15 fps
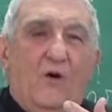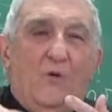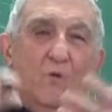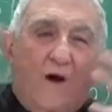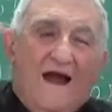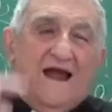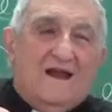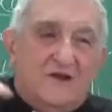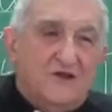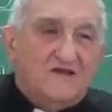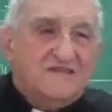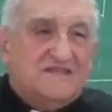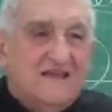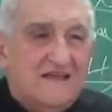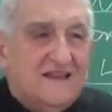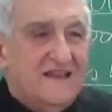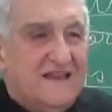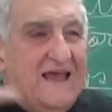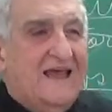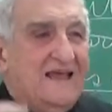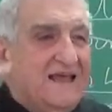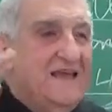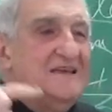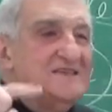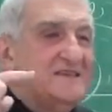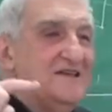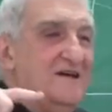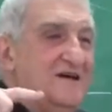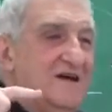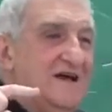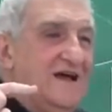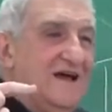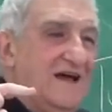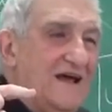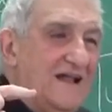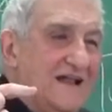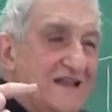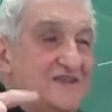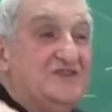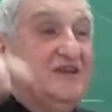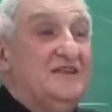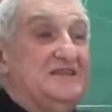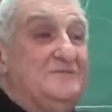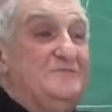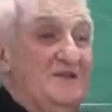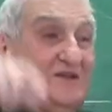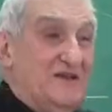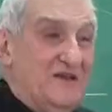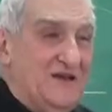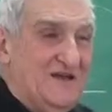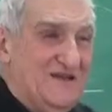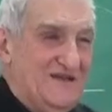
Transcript: where the state take is legitimacy.